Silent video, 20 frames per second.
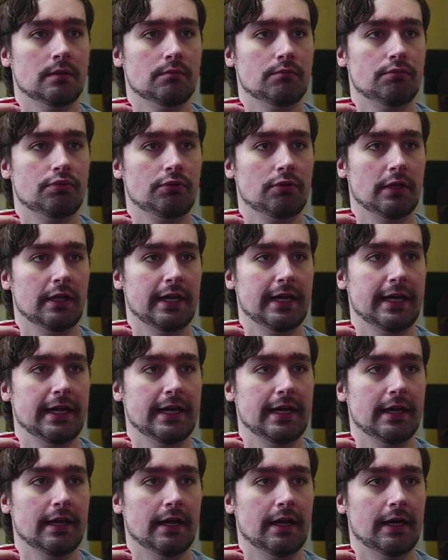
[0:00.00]

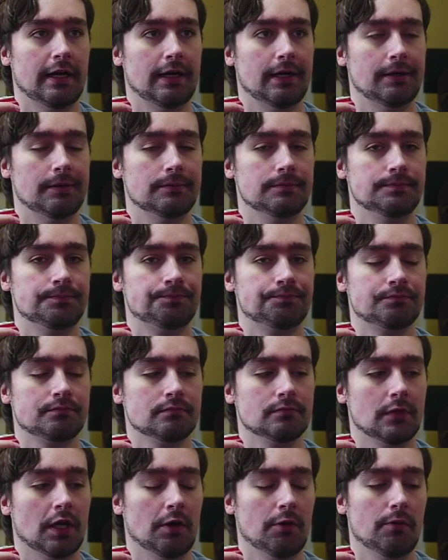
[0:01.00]
play. Uh,
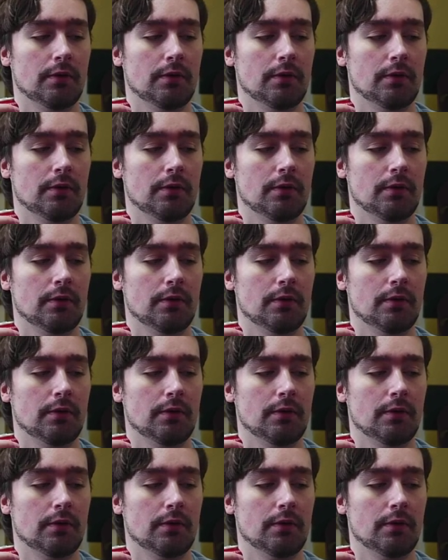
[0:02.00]
I don't